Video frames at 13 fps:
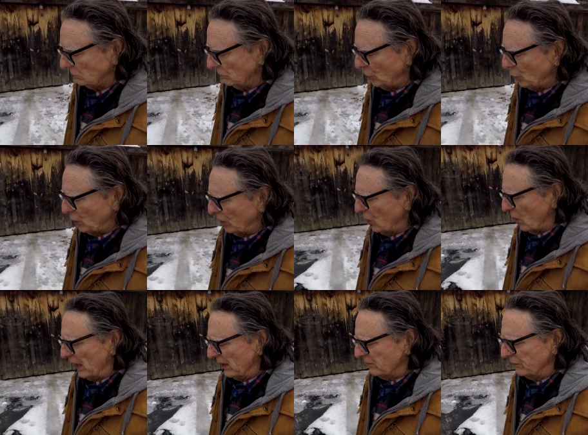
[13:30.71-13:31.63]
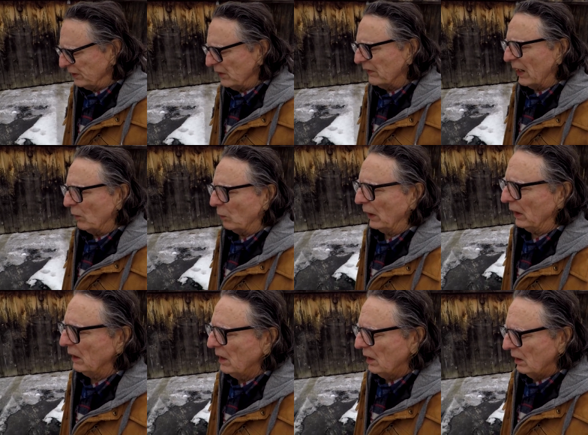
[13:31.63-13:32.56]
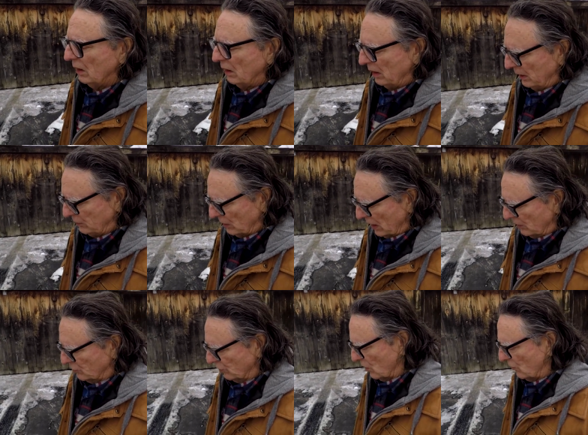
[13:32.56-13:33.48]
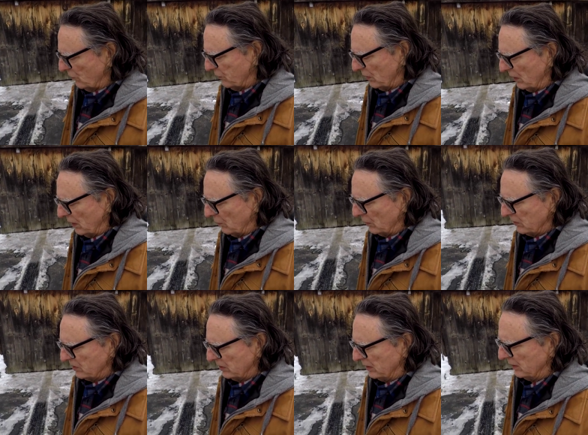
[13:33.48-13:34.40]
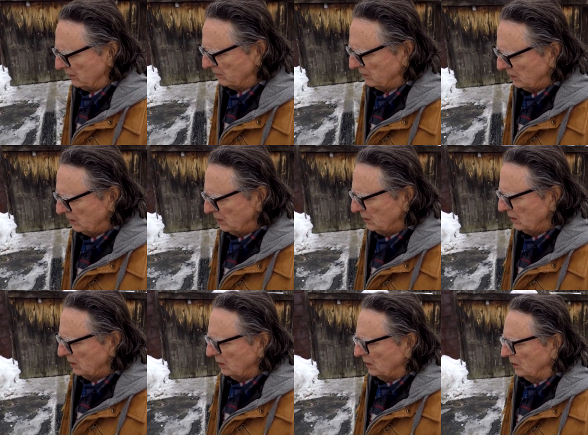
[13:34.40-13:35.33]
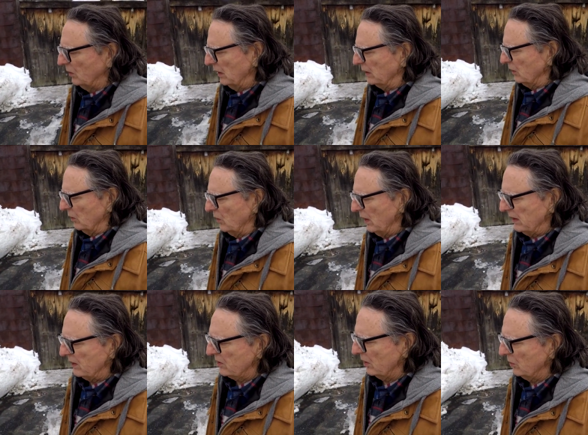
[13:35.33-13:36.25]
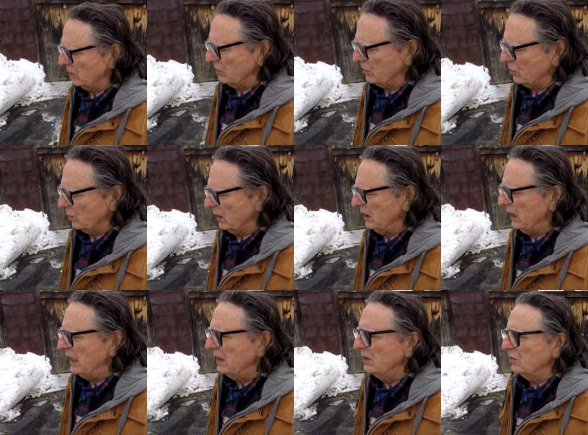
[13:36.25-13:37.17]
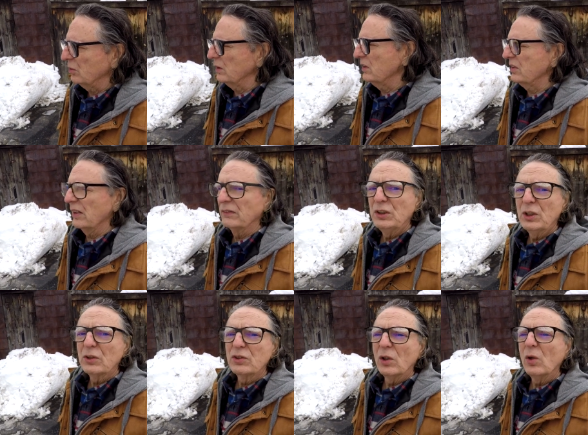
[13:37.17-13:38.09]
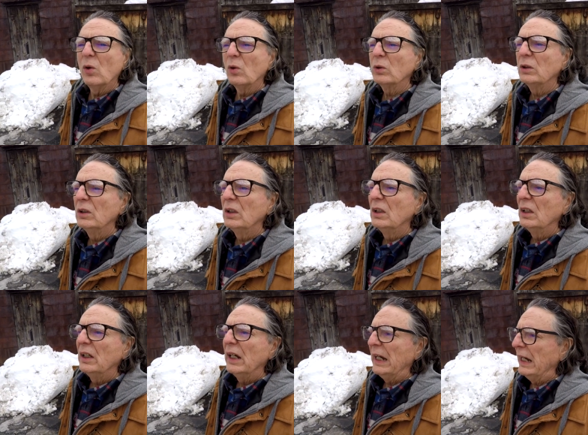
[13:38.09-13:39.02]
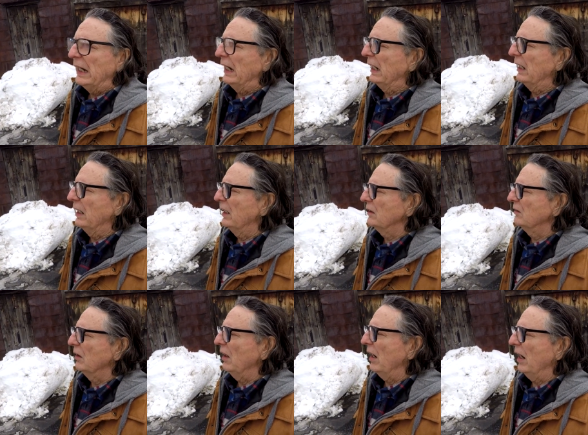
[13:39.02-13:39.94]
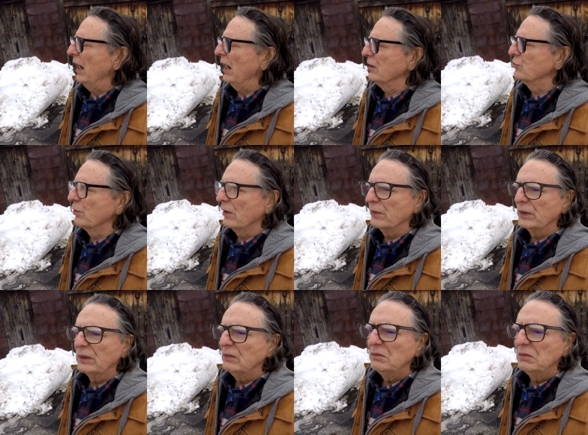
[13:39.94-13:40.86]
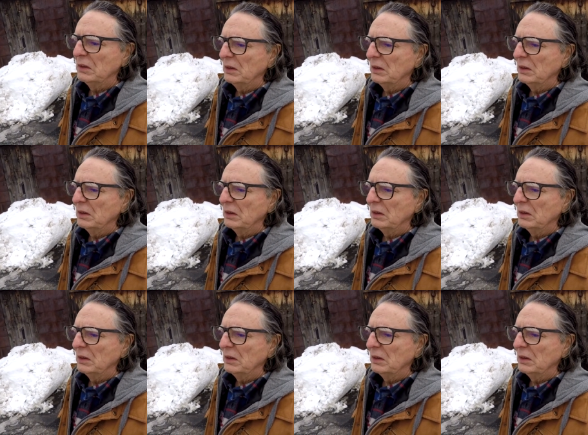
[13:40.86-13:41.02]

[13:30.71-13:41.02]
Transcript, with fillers: you can go ahead and feel that way. I, I drove, uh, I was, uh, oh, I don't know, I guess I was 28, 27 years old and had driven